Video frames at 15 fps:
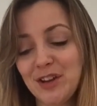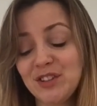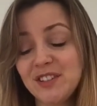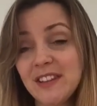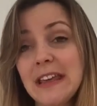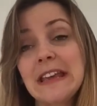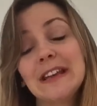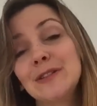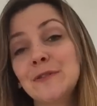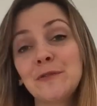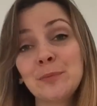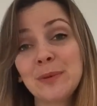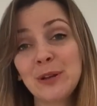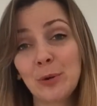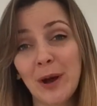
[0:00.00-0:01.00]
knows that they can
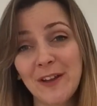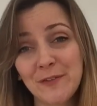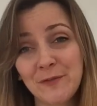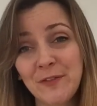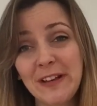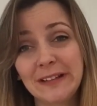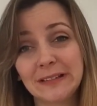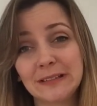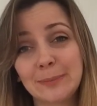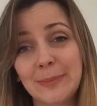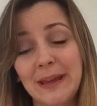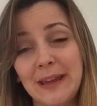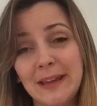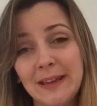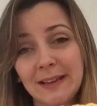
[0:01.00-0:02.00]
often be quite fickle
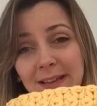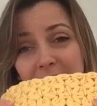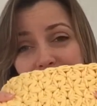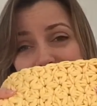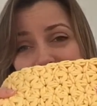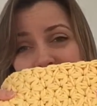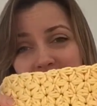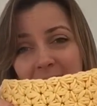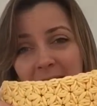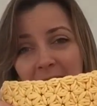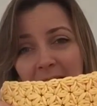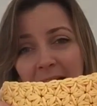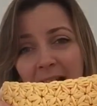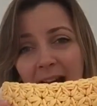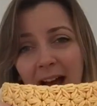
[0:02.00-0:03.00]
beings
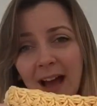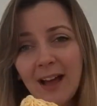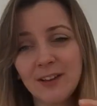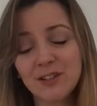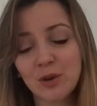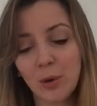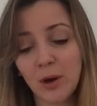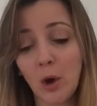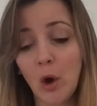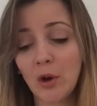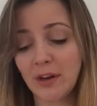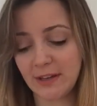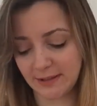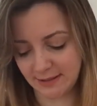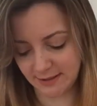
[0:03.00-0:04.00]
and quite
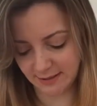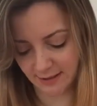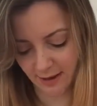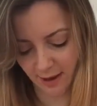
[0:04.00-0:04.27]
honest